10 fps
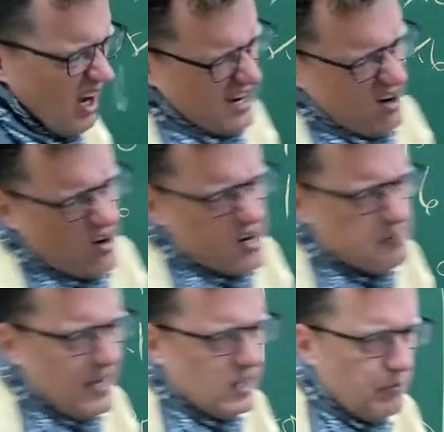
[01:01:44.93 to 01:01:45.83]
I'd heard
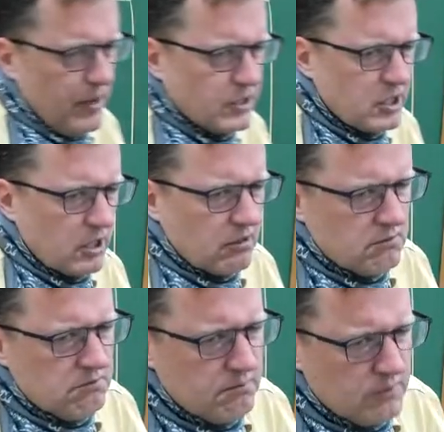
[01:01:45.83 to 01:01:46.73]
about the picture,
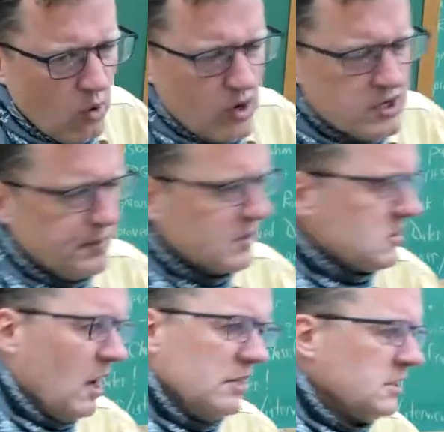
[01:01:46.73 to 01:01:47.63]
gorge
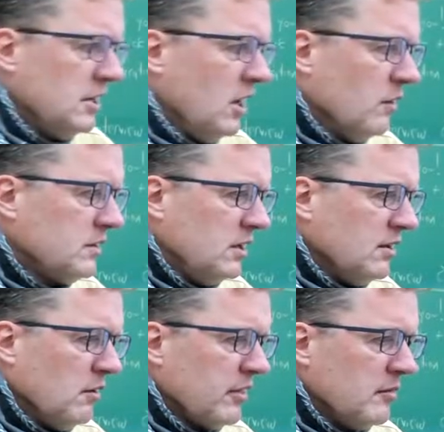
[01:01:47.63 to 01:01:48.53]
basalt, didn't know what to
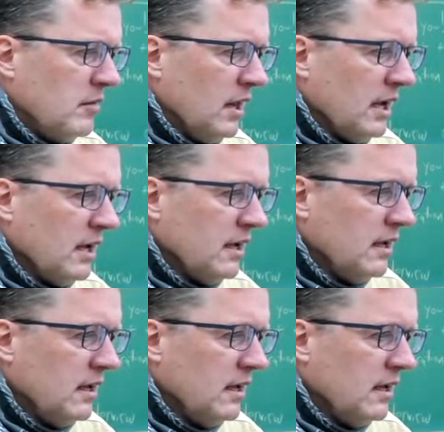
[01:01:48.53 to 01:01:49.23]
do with them really.